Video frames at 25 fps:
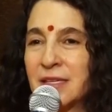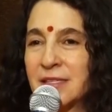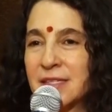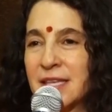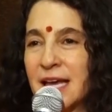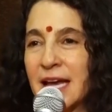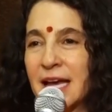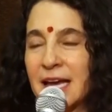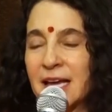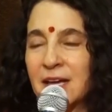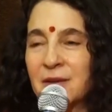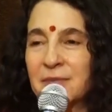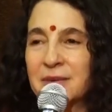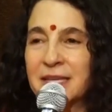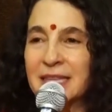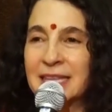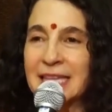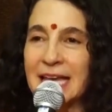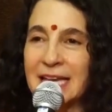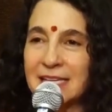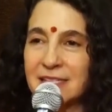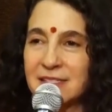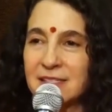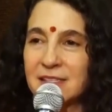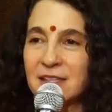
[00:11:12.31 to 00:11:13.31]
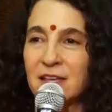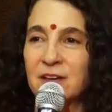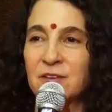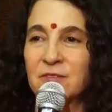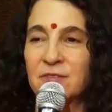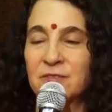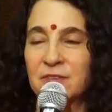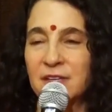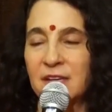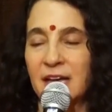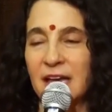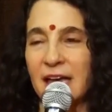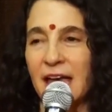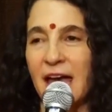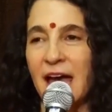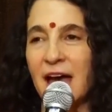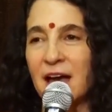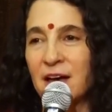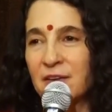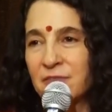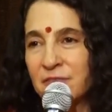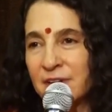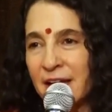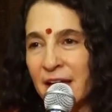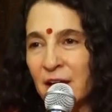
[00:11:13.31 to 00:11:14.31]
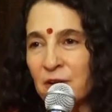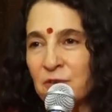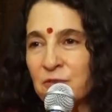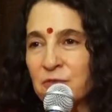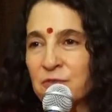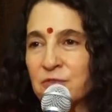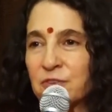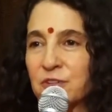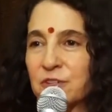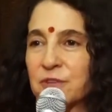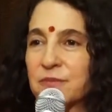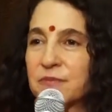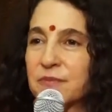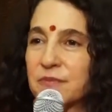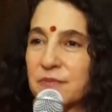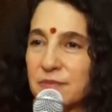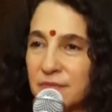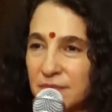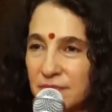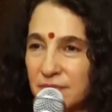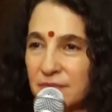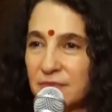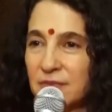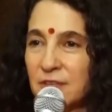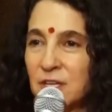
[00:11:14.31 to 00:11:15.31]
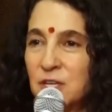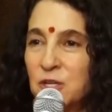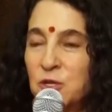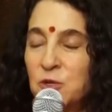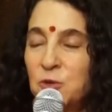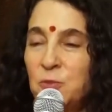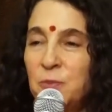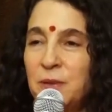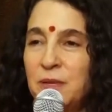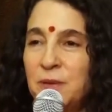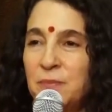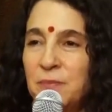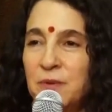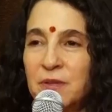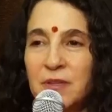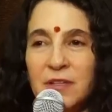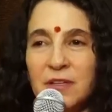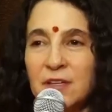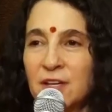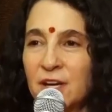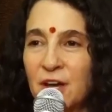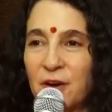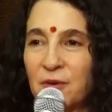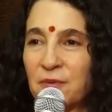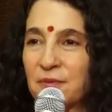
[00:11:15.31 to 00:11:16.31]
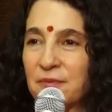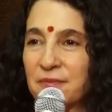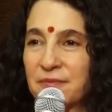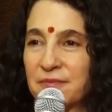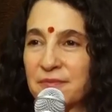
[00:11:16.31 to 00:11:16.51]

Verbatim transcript: Is that going to be less love that I have now for new people? No.